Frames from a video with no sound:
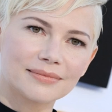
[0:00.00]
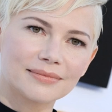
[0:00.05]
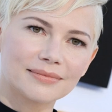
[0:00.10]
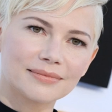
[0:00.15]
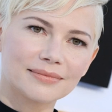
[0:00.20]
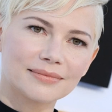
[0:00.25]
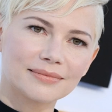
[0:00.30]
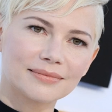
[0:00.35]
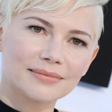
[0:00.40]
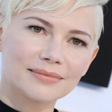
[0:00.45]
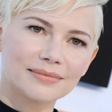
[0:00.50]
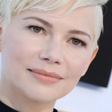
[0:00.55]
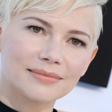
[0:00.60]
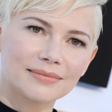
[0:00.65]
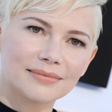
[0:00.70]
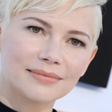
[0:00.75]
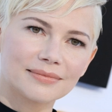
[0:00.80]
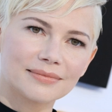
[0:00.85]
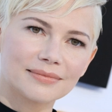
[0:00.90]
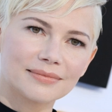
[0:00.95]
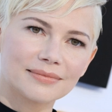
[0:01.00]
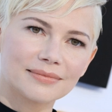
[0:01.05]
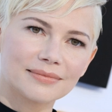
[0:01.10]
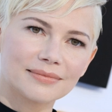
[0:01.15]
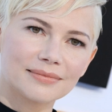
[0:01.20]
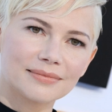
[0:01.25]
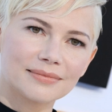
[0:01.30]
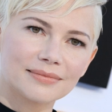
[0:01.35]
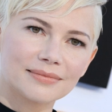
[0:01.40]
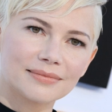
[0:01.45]

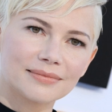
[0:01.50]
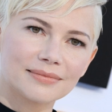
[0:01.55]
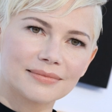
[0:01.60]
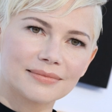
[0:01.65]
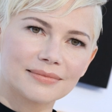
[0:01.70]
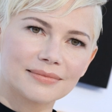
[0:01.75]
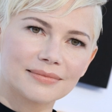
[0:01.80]
(silence)